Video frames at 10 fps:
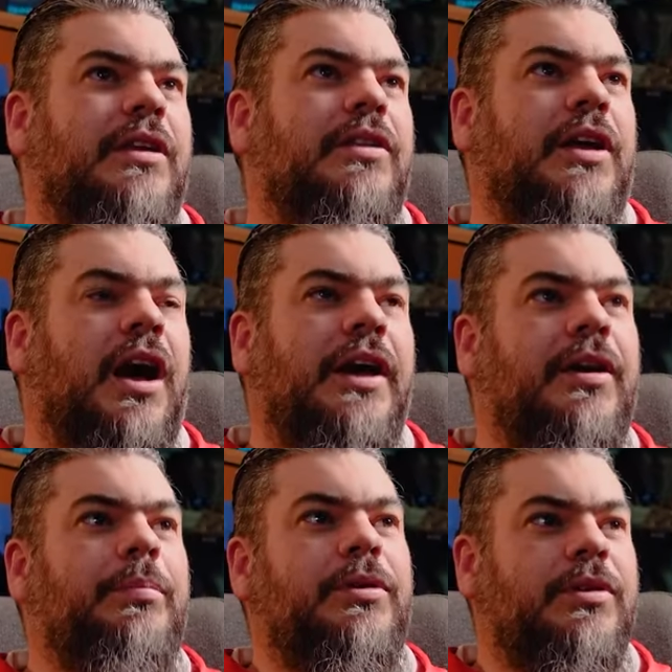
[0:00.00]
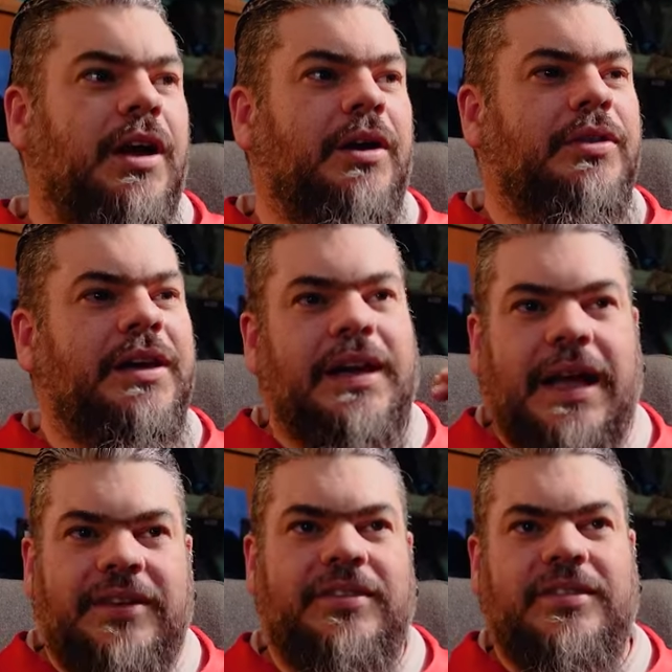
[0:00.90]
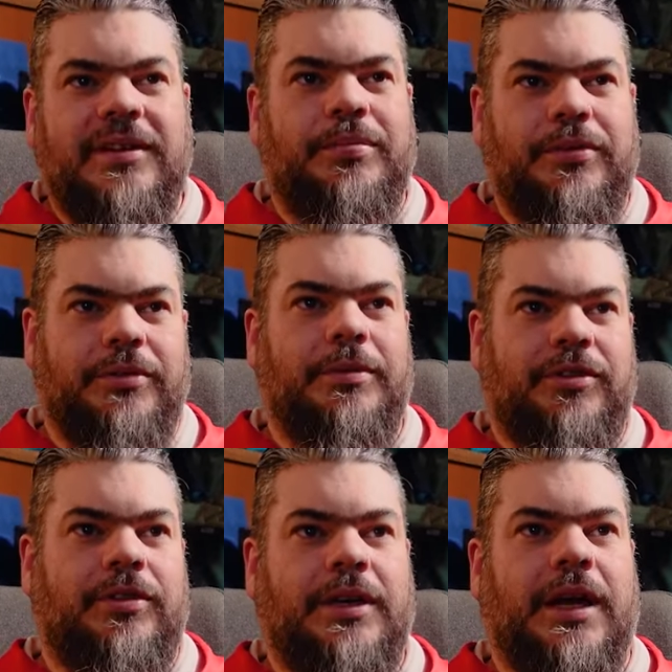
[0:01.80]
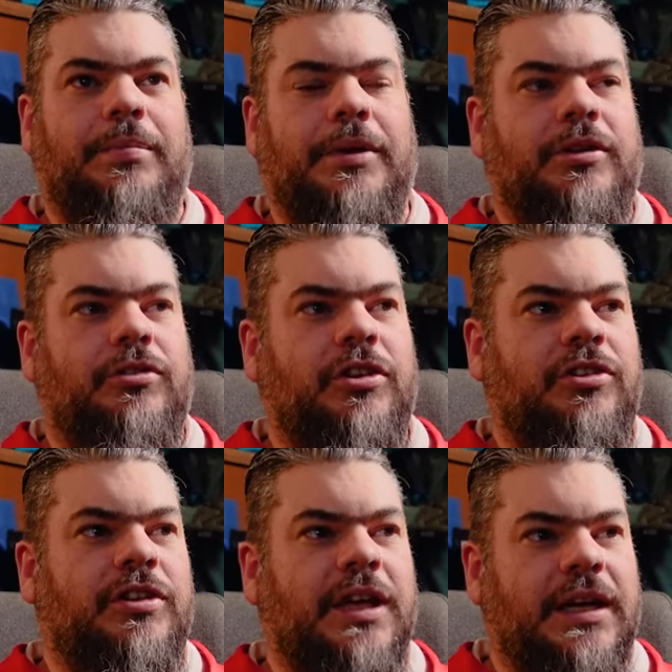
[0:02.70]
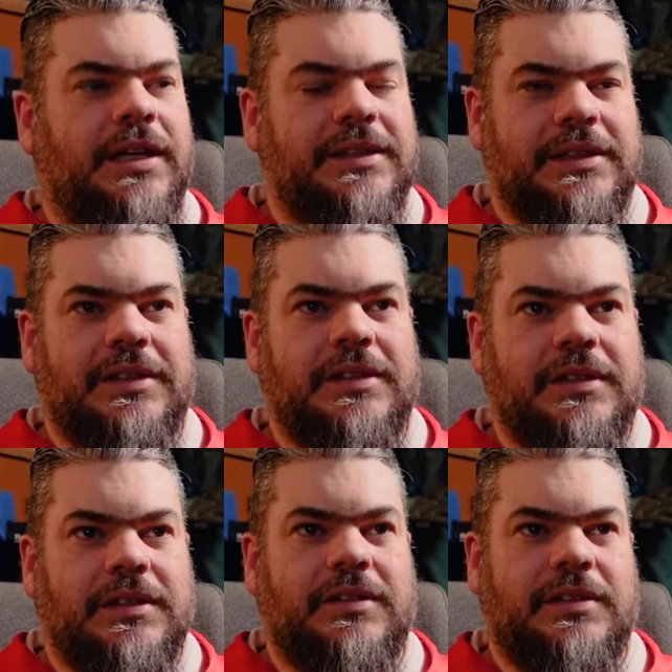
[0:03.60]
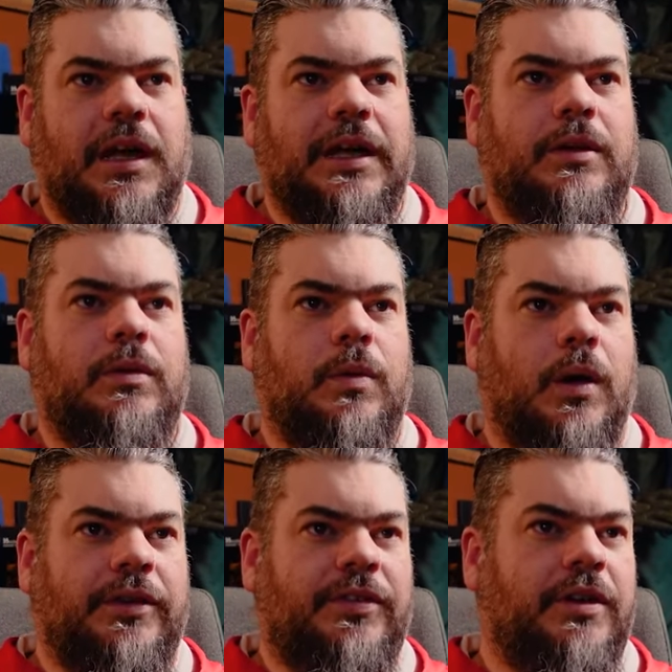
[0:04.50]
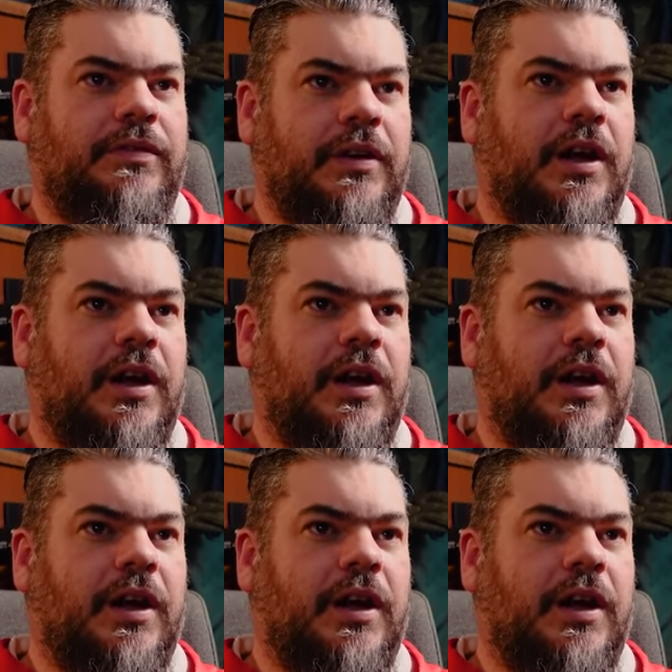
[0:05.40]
The higher up you go, the less improvements you get, but you just get slight quality of